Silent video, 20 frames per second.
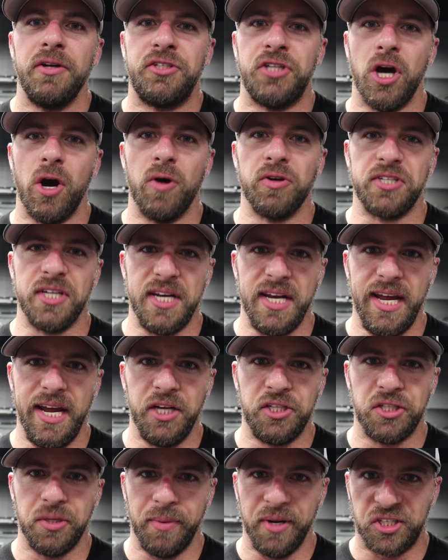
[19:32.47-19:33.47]
Toes and
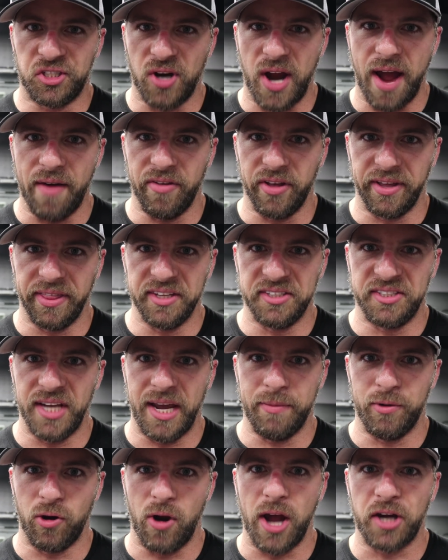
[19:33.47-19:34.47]
knees should be traveling in the
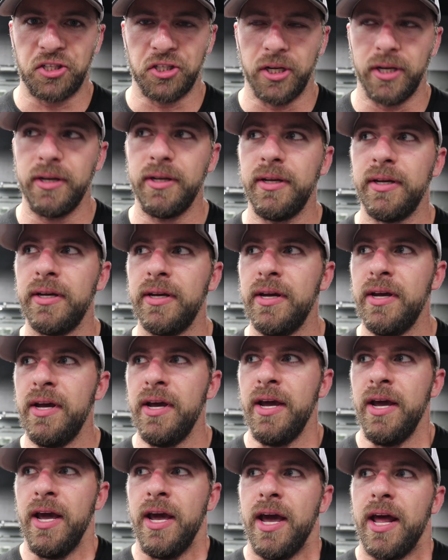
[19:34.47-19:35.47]
same direction.
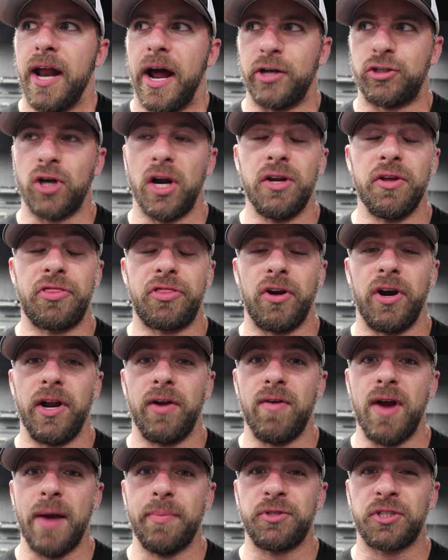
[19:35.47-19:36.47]
I try to do
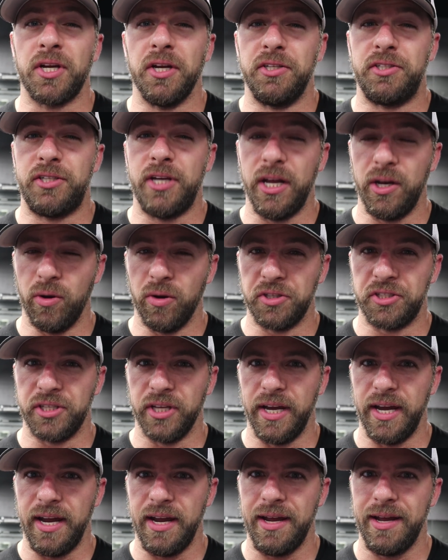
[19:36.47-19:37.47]
thirty reps
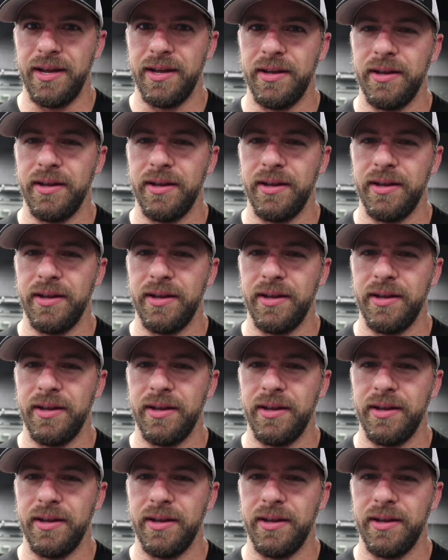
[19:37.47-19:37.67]
continuously,